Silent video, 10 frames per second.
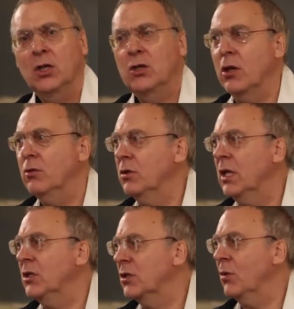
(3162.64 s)
You
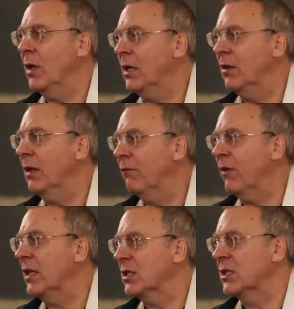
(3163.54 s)
don't need to do anything
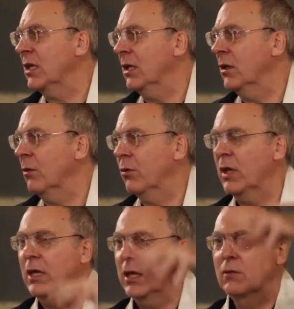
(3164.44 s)
fancy,
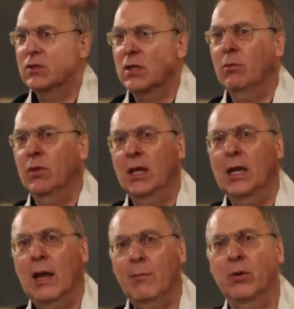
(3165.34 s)
thinking of something
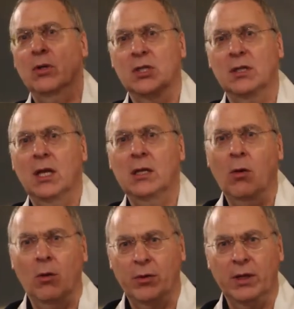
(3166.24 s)
elaborate and
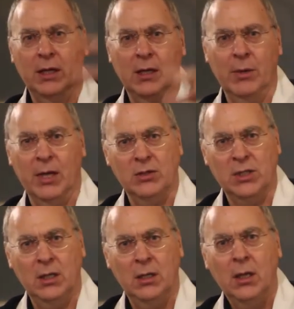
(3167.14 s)
then not thinking
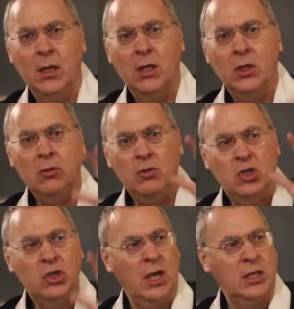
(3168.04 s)
about it. You
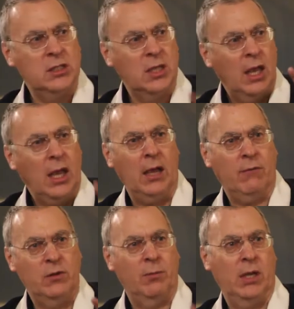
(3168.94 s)
just
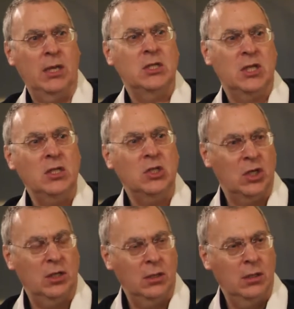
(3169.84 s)
have to pay
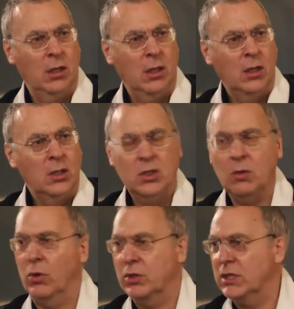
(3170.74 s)
attention
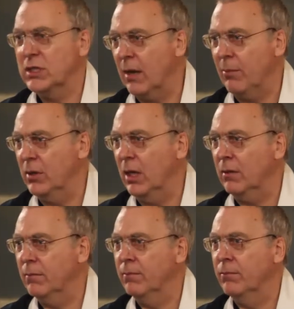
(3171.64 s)
to what is happening.